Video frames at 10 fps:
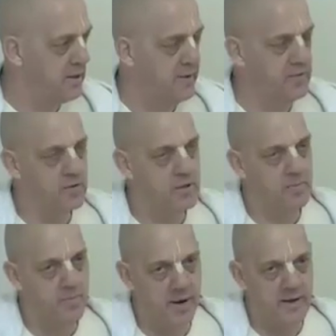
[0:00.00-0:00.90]
You have to look at
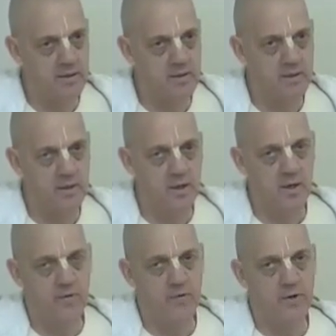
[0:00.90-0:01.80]
it practically.
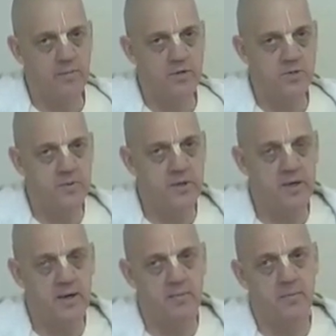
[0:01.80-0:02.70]
Not that we just
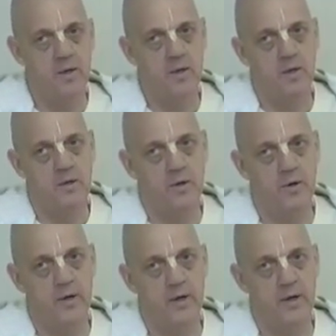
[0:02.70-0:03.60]
become,
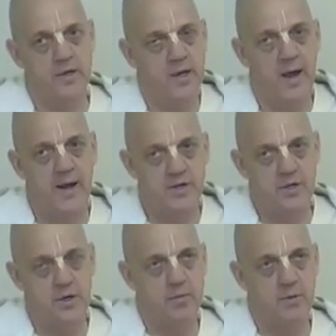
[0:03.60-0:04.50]
attached,
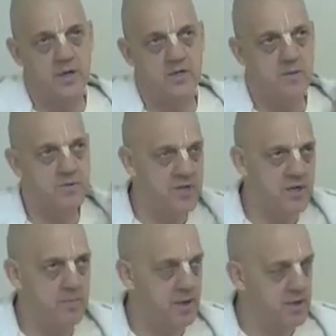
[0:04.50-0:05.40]
like we got some
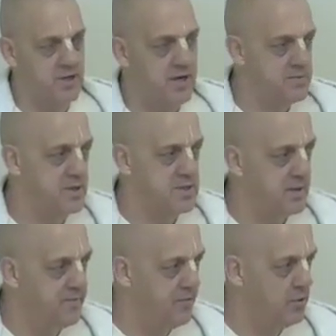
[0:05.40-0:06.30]
sentimental attachment to
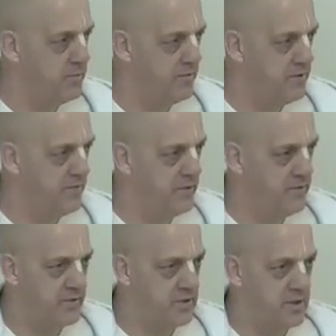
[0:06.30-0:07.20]
some form of
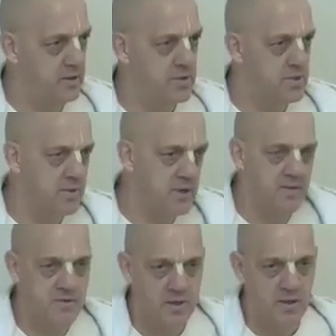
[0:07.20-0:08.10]
a deity or someone
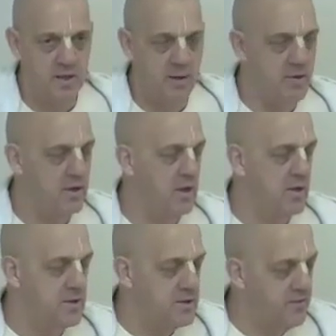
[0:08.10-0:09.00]
gives. I mean,
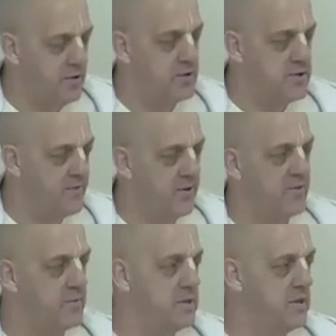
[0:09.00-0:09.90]
devotees have
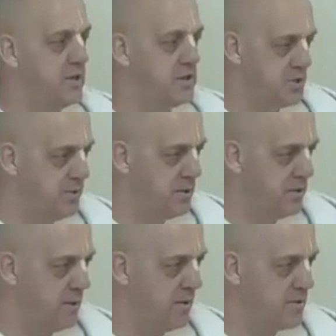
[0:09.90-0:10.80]
offered me deities so many
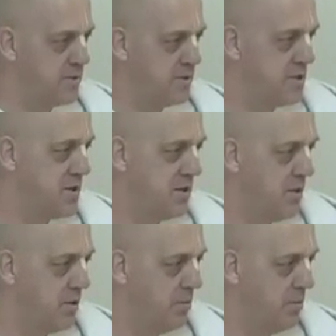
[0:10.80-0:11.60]
times. I just say no.